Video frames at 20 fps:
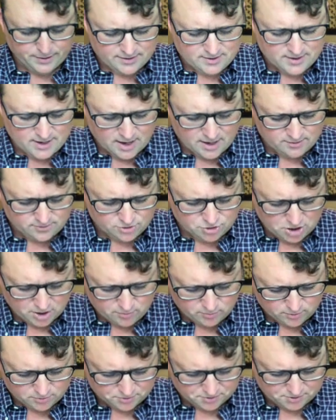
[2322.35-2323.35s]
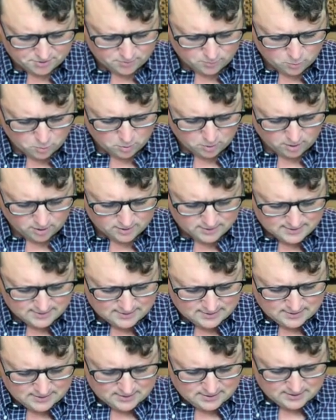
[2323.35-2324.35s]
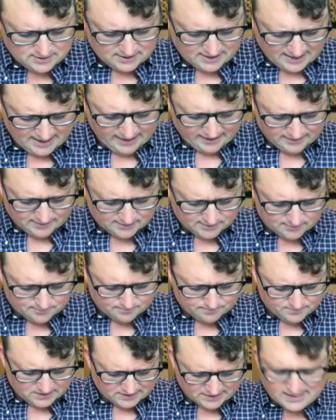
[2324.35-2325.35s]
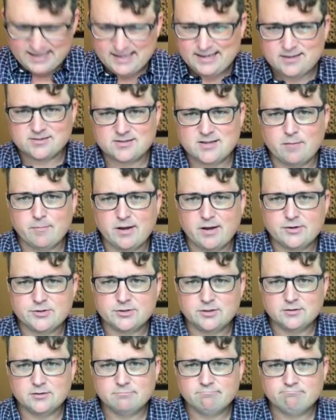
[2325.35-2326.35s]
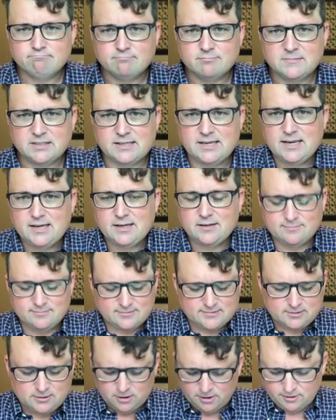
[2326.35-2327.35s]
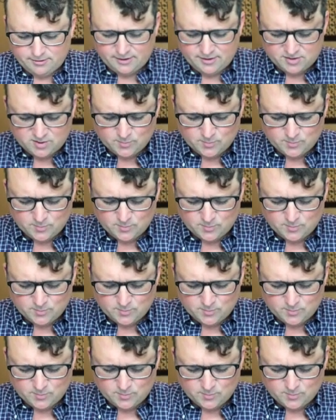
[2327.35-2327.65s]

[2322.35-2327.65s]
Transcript: not generals or kings. The king is not mentioned. The king clearly is the